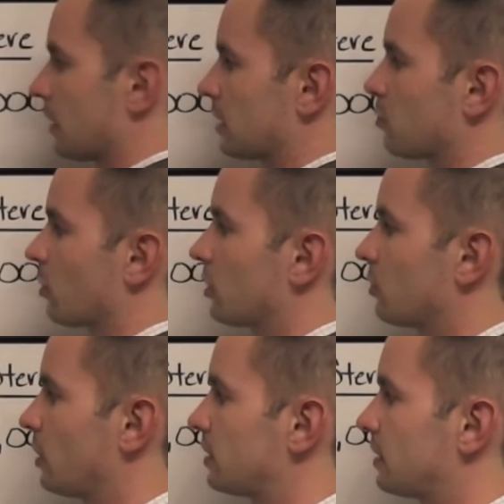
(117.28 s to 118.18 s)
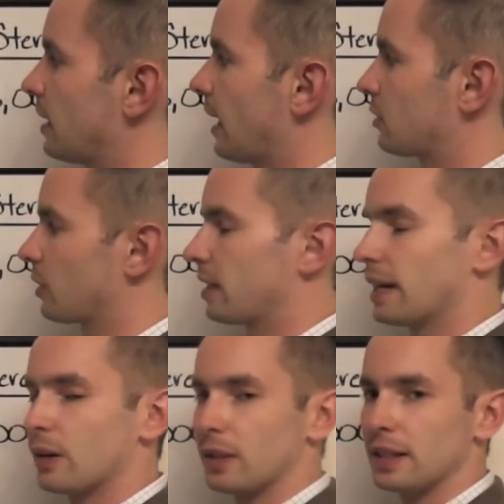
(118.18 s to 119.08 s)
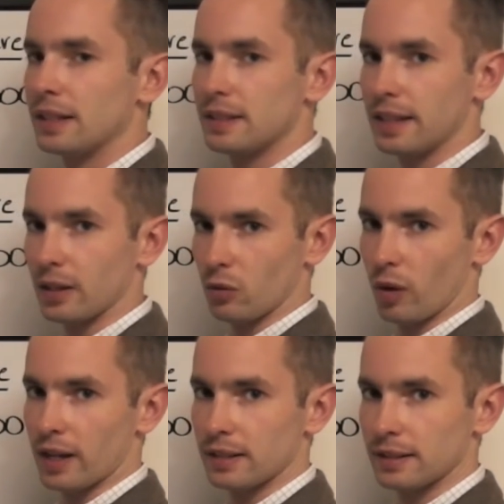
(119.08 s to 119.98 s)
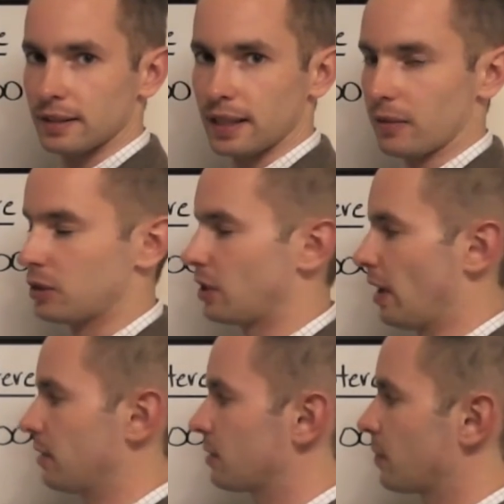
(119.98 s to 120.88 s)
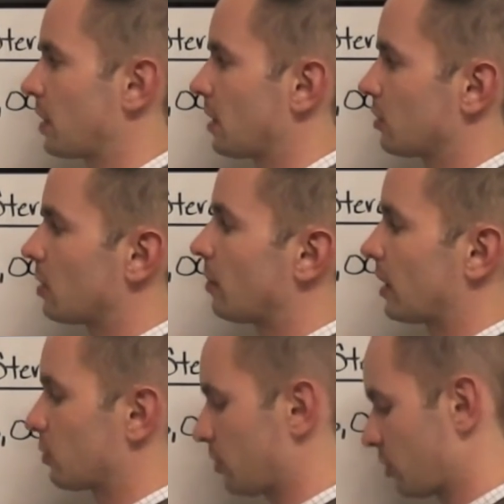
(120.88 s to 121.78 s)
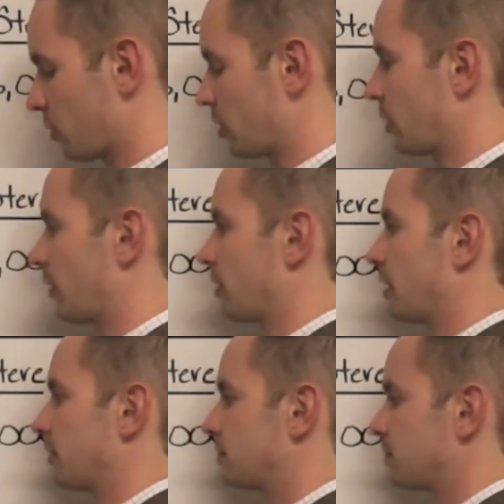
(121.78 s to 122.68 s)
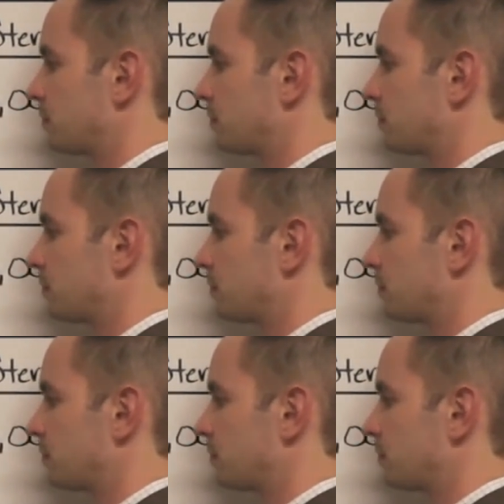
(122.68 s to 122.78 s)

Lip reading: That's more than Winston has right now. He needs to get it right to have a chance, so he might as well just wager everything.